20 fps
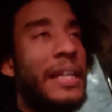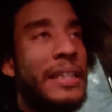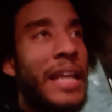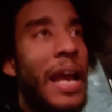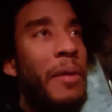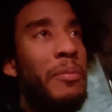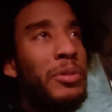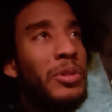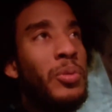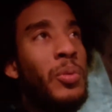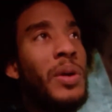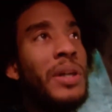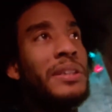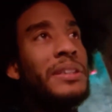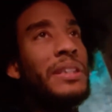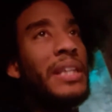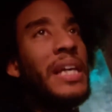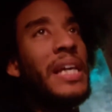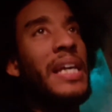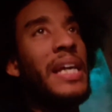That was
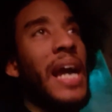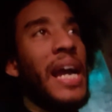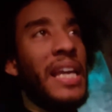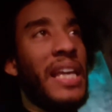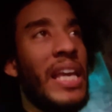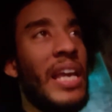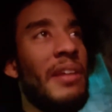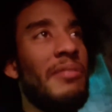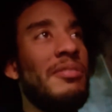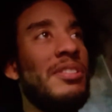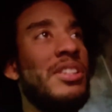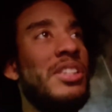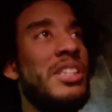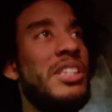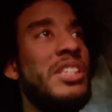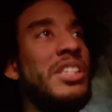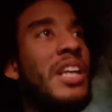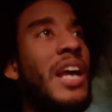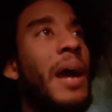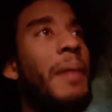one thing I gave the
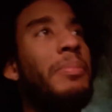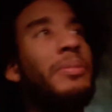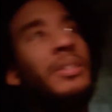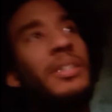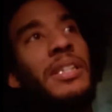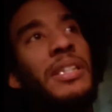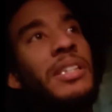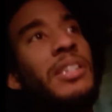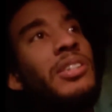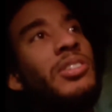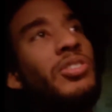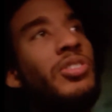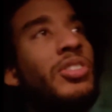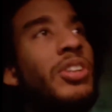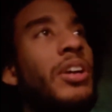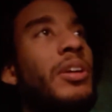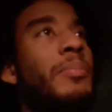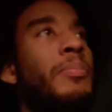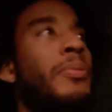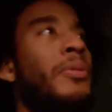CGI, but then even
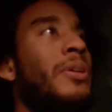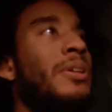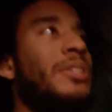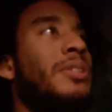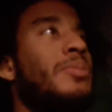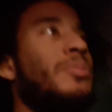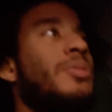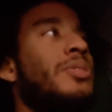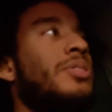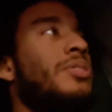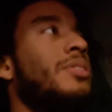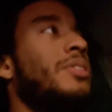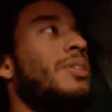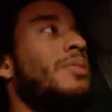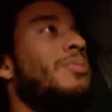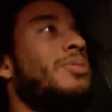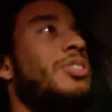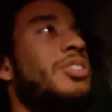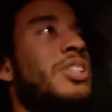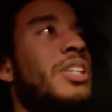certain points it was
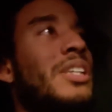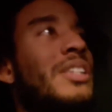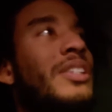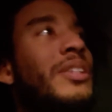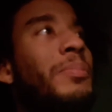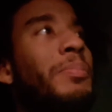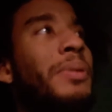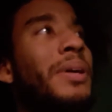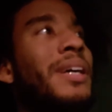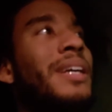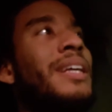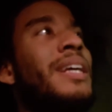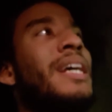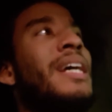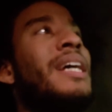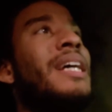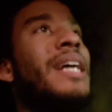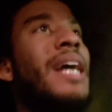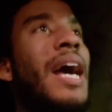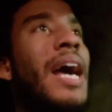cheesy, but
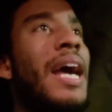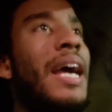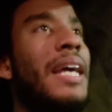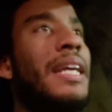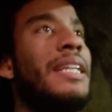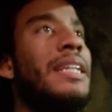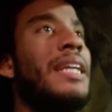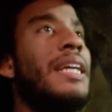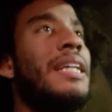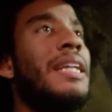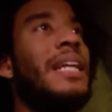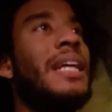that